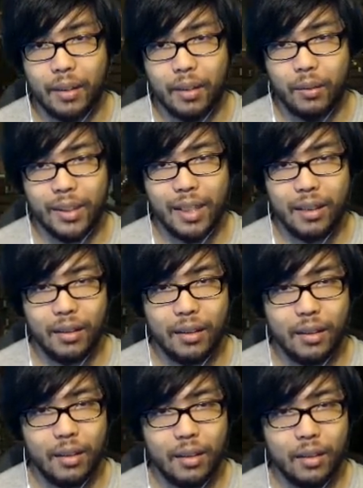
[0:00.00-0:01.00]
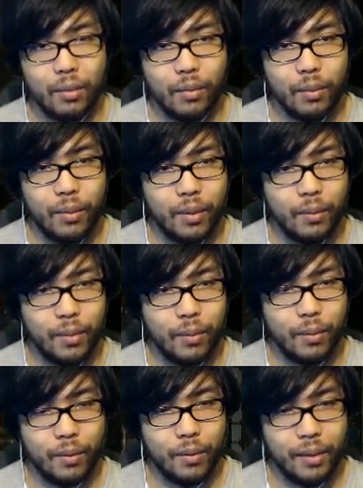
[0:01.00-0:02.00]
What the hell?
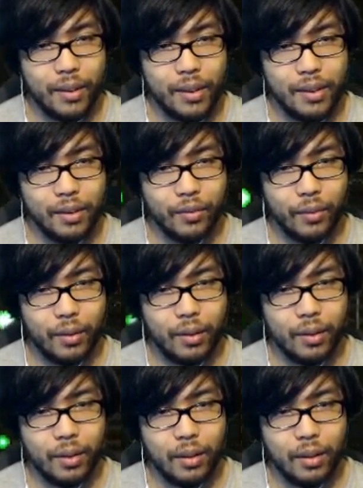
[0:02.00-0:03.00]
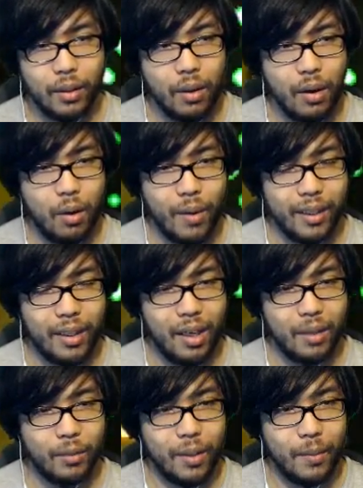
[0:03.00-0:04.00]
What are these used for? Oh my
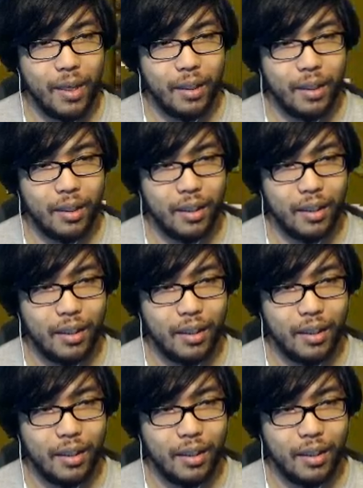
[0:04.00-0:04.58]
God, we're in a minecart.